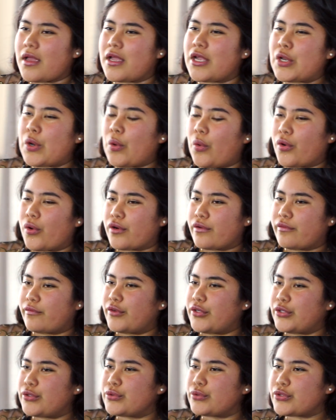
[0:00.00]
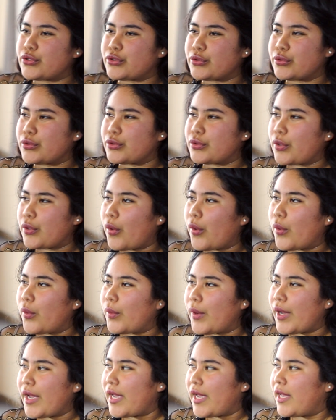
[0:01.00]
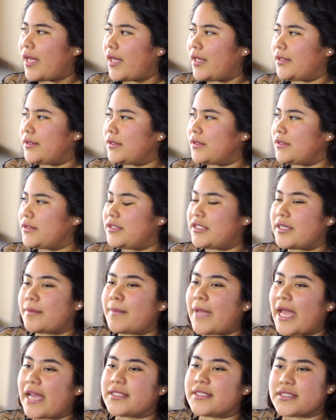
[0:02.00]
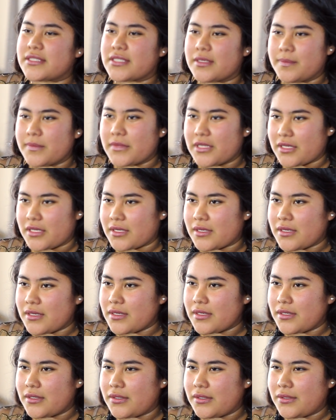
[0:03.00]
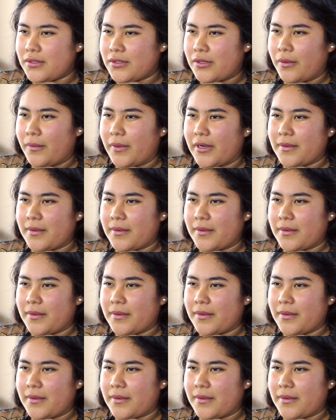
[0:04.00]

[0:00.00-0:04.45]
in order for you to go and demand something. You know what I